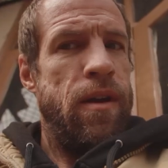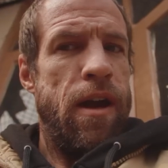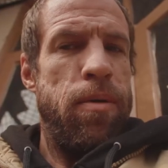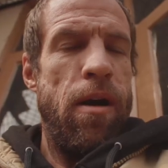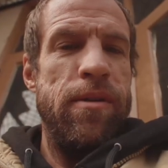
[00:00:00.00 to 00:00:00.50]

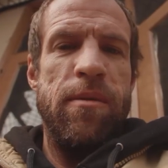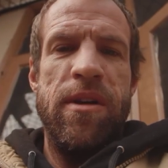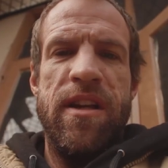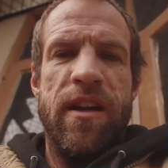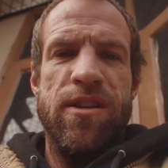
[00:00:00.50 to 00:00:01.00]
I promise
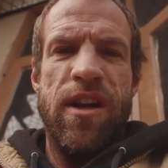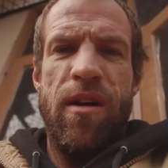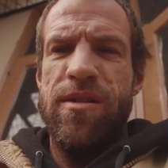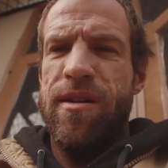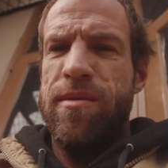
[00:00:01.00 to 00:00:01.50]
I'm going to take a
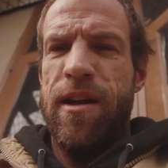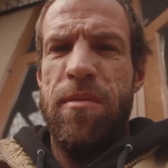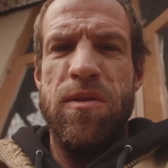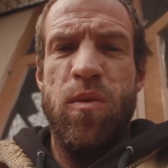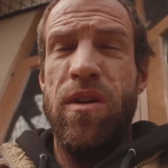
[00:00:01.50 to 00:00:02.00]
shower
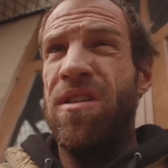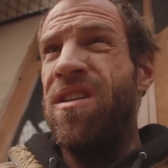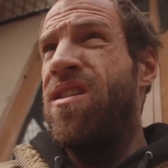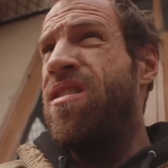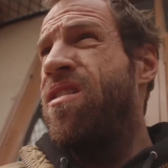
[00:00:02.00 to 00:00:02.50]
sometime this
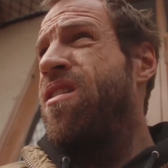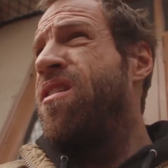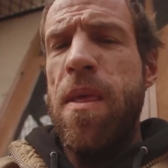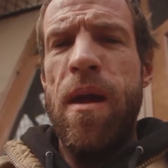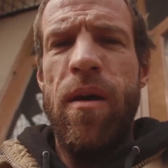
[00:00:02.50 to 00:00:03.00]
winter.
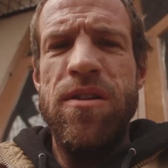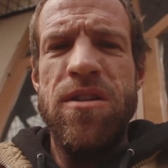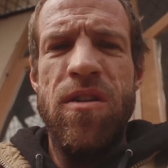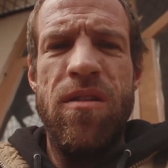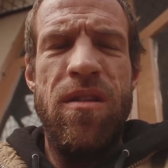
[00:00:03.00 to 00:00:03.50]
You know, I
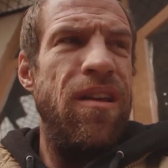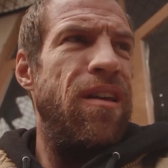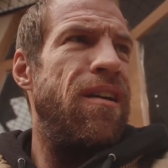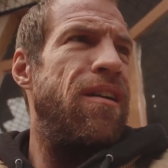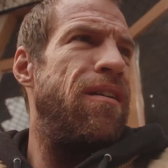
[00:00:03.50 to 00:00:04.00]
just heard
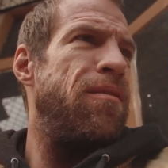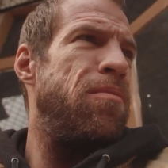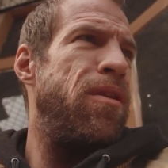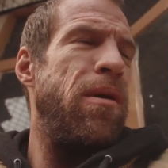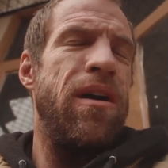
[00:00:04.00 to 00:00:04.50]
the uh,
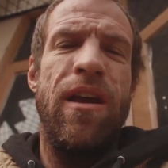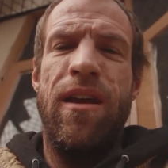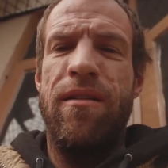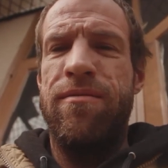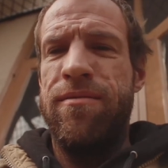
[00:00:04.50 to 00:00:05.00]
the
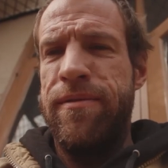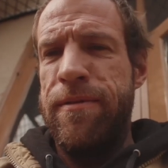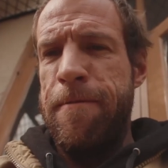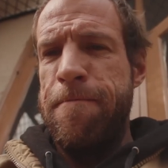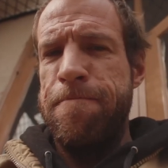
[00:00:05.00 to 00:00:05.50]
monkey
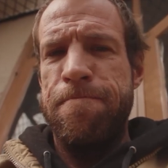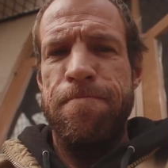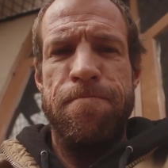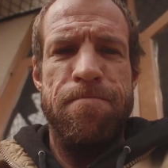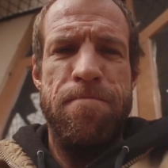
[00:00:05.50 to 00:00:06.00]

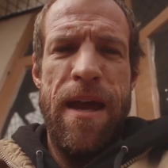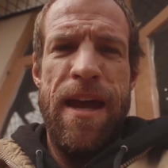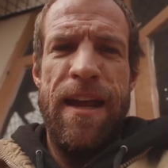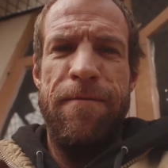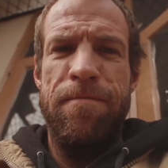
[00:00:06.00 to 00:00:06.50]

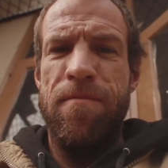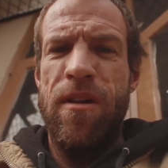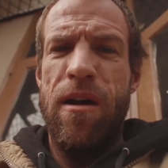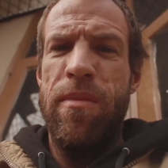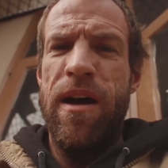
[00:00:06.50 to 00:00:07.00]
man
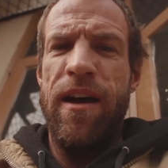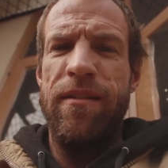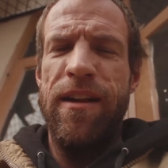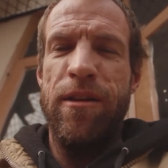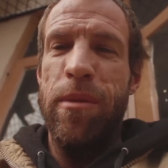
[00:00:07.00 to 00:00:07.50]
come
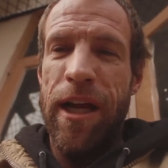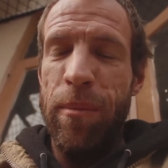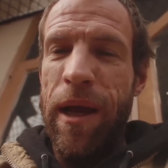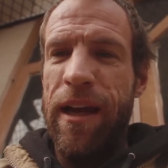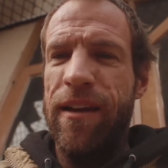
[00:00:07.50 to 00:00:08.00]
by. Not the
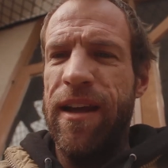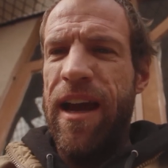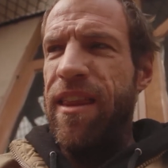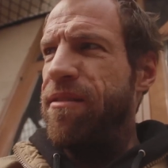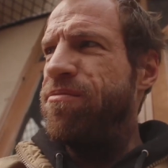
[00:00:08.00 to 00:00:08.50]
monkey man,
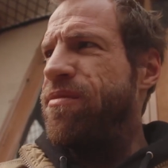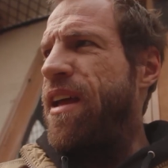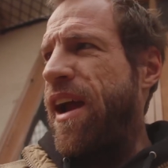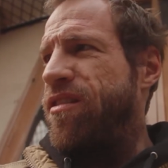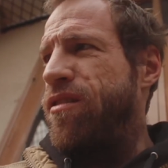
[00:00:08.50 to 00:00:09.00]
the guy that
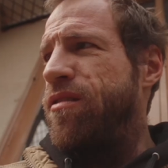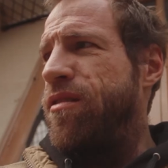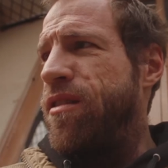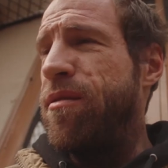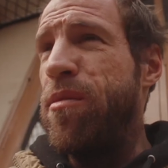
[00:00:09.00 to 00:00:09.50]
has
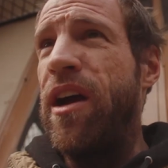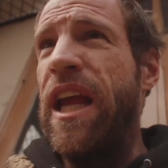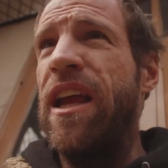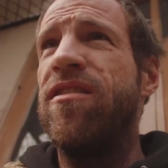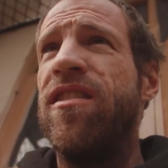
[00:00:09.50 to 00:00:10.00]

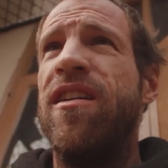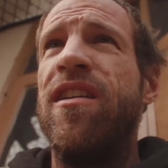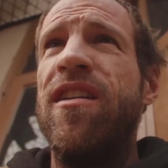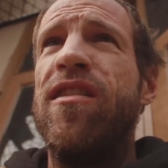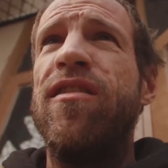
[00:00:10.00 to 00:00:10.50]
monkeys.
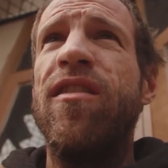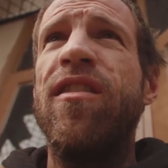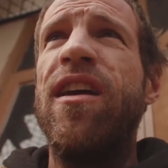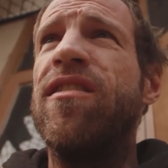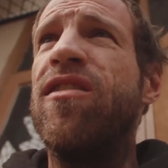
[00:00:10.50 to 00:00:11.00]

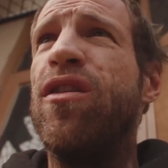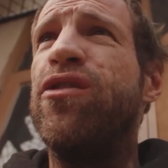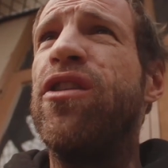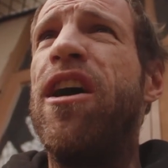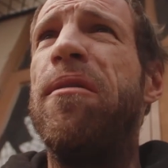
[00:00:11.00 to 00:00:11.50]
So it has this
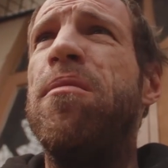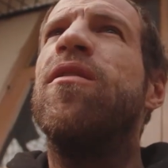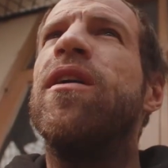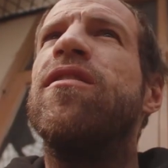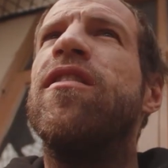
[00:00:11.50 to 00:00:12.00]
little
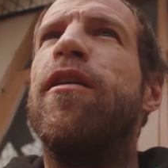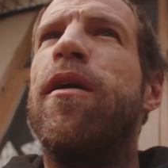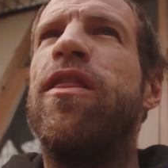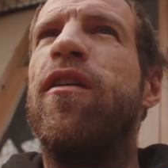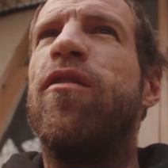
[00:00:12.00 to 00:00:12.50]
drum. You can see
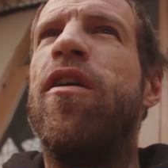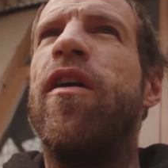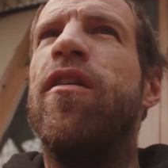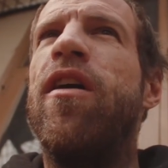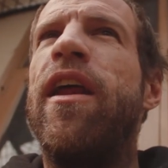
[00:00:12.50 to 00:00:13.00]
him. I think
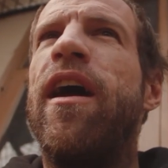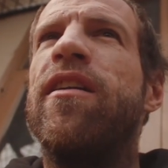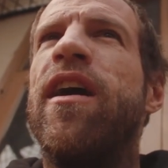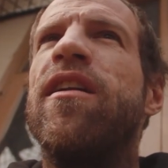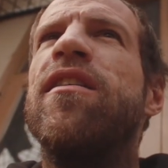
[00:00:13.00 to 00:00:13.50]
Rohan ran
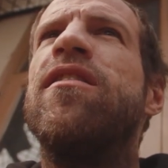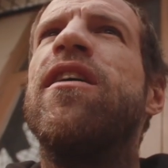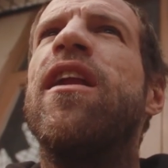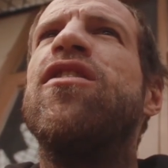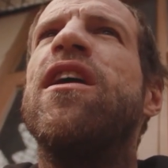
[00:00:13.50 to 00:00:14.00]
out and got
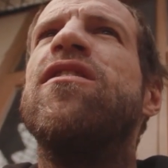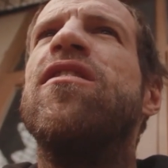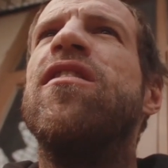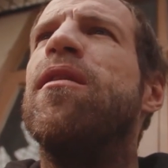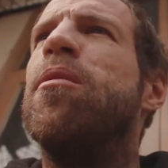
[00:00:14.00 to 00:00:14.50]
a, got a
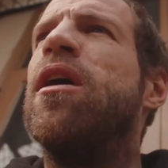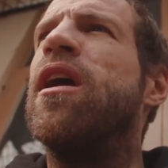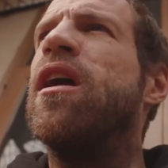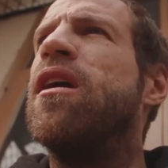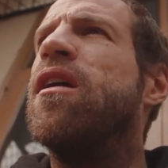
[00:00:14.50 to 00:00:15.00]
chance to see the monkey.